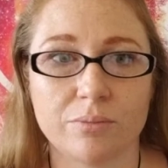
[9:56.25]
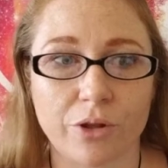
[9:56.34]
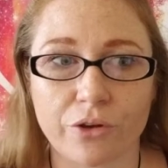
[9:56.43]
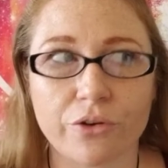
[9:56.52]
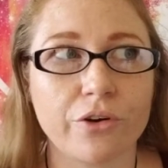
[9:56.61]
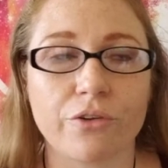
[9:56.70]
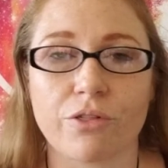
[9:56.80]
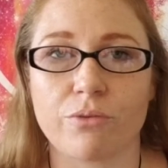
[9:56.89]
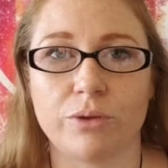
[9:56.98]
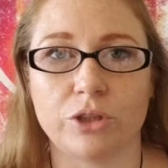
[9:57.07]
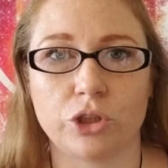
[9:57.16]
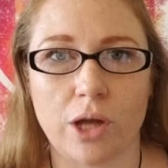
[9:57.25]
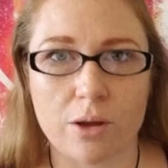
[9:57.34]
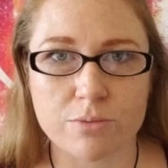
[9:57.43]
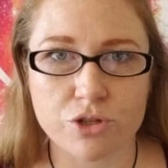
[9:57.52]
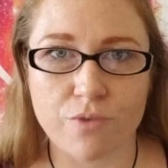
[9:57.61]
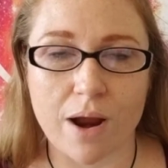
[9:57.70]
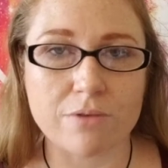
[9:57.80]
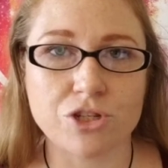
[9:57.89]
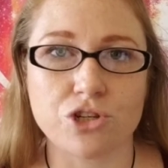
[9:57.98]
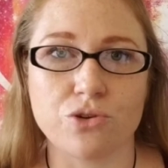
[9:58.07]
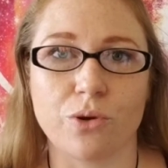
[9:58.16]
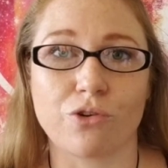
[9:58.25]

Mother Earth, which helps ground you,